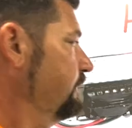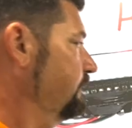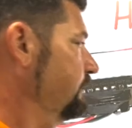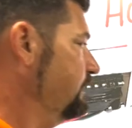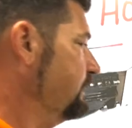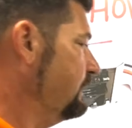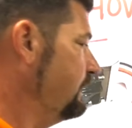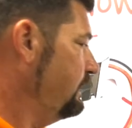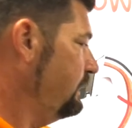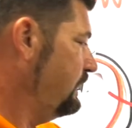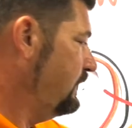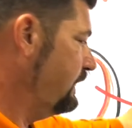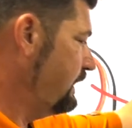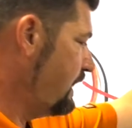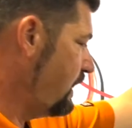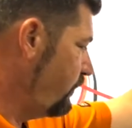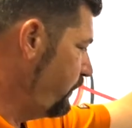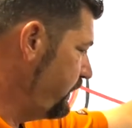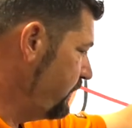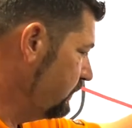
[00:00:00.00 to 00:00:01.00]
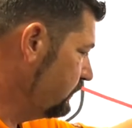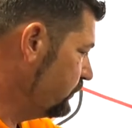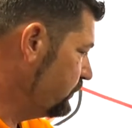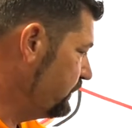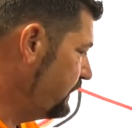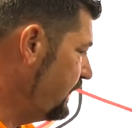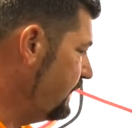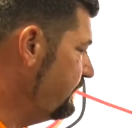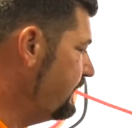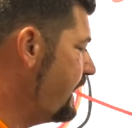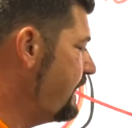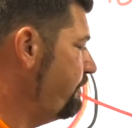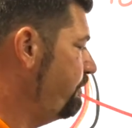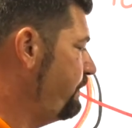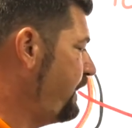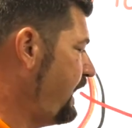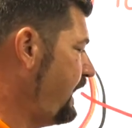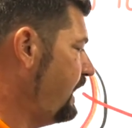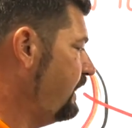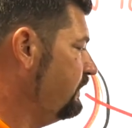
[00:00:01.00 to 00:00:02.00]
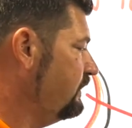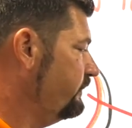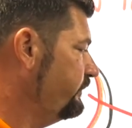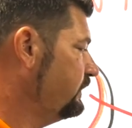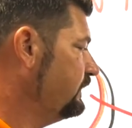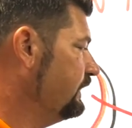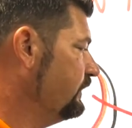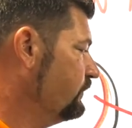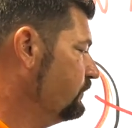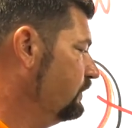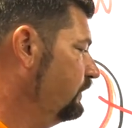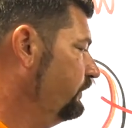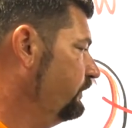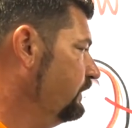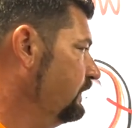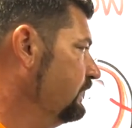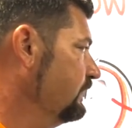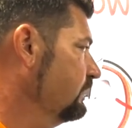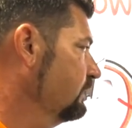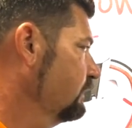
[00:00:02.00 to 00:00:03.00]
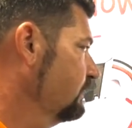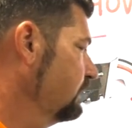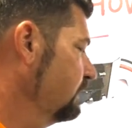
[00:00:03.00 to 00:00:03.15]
Okay, and now we understand that path of electricity.